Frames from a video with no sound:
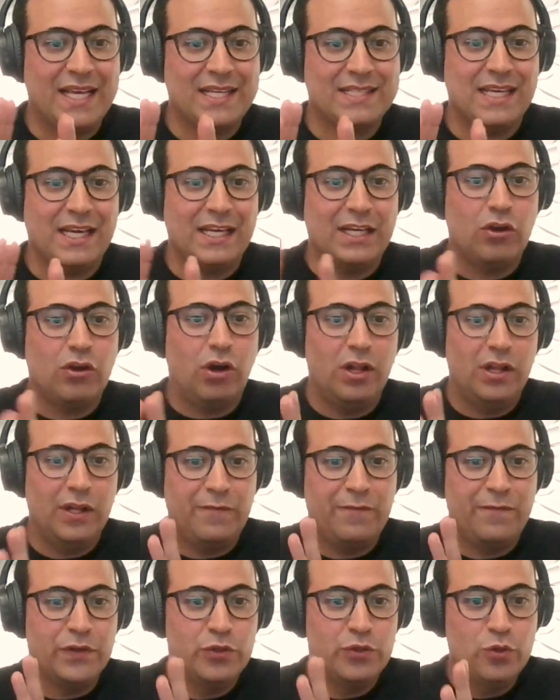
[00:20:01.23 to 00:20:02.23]
guess I'd call
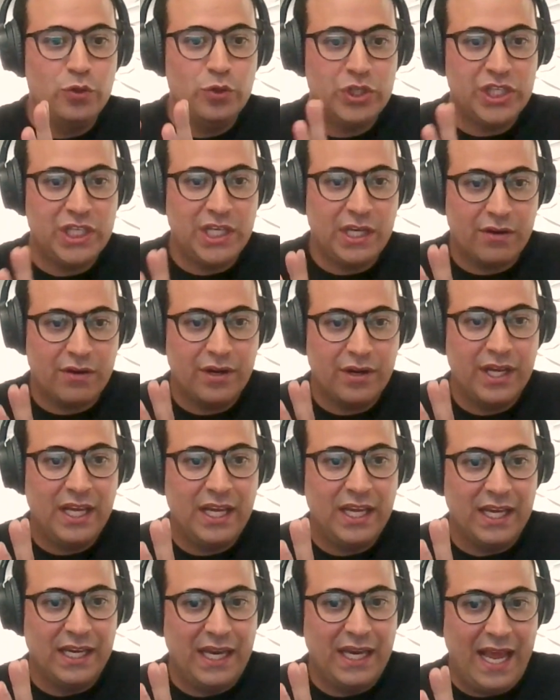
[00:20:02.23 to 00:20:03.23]
it
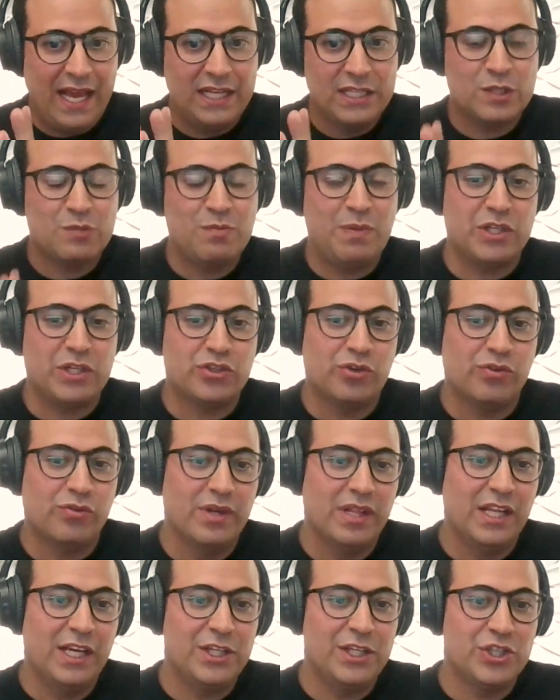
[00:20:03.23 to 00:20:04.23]
fiduciary and special
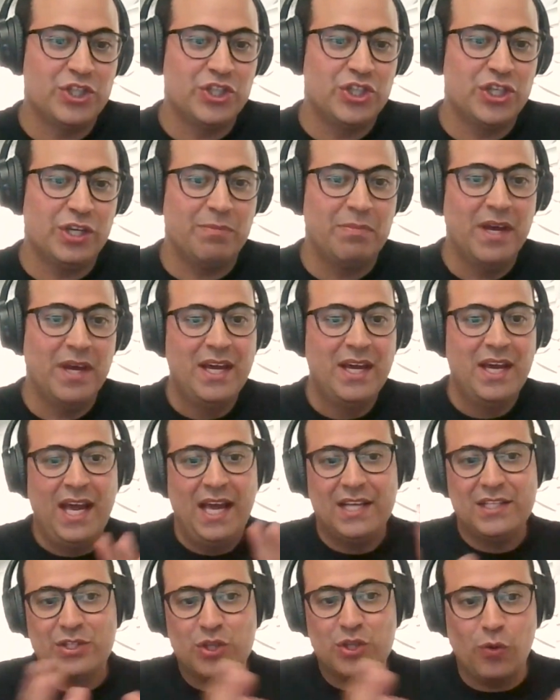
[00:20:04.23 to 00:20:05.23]
relationship.
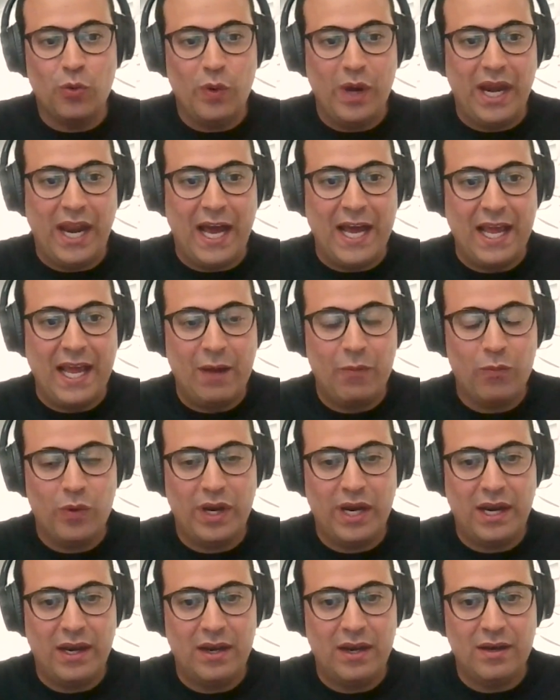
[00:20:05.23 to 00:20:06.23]
And so when I
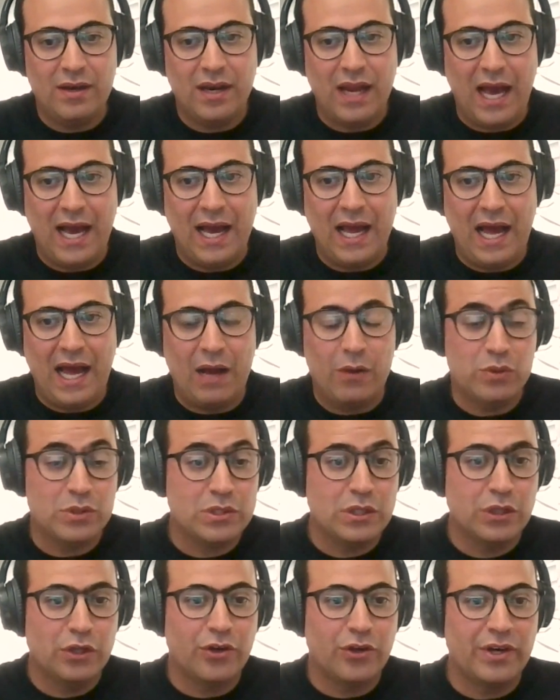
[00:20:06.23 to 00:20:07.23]

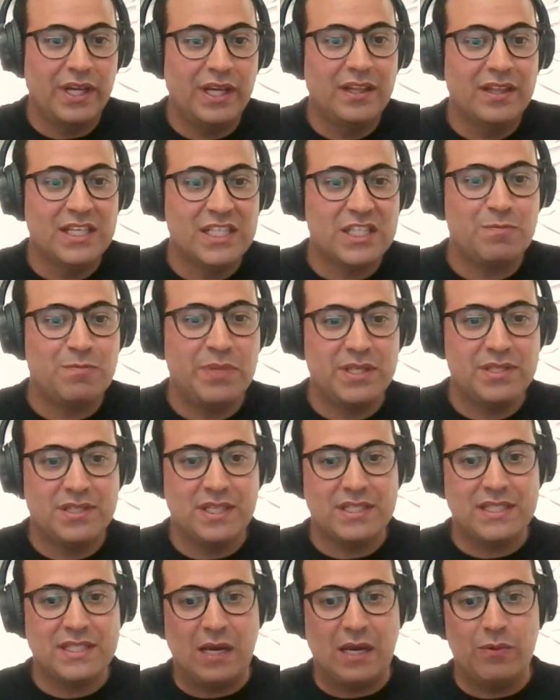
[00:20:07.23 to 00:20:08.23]
was learning this
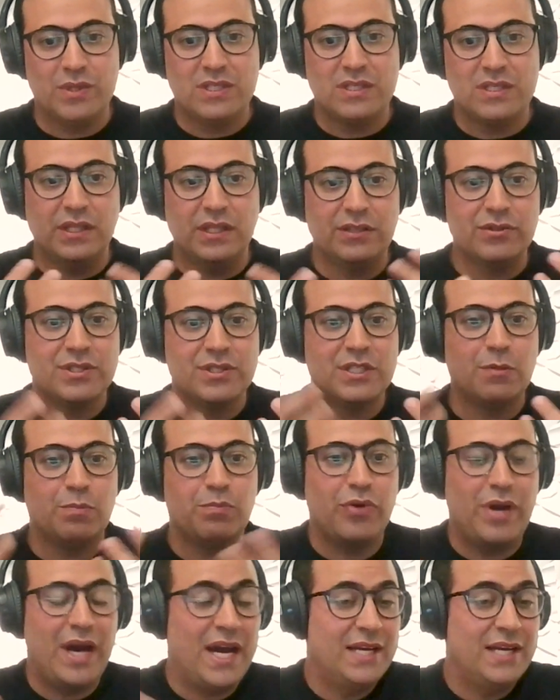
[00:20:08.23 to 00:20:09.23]
business, I was a little
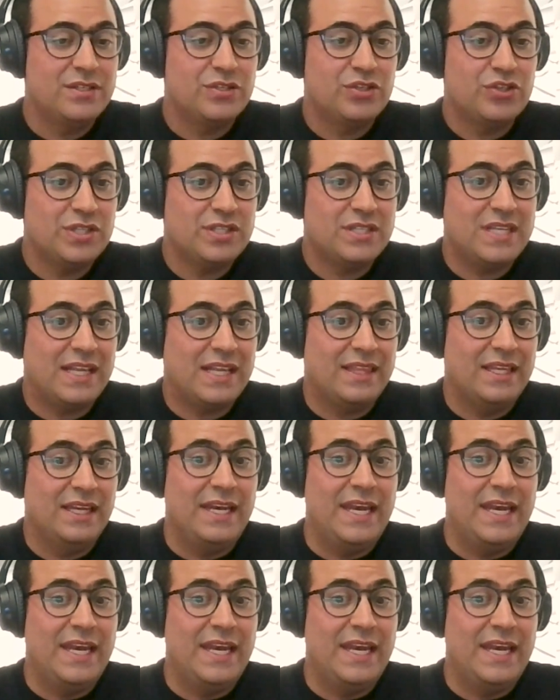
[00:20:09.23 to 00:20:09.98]
surprised just at the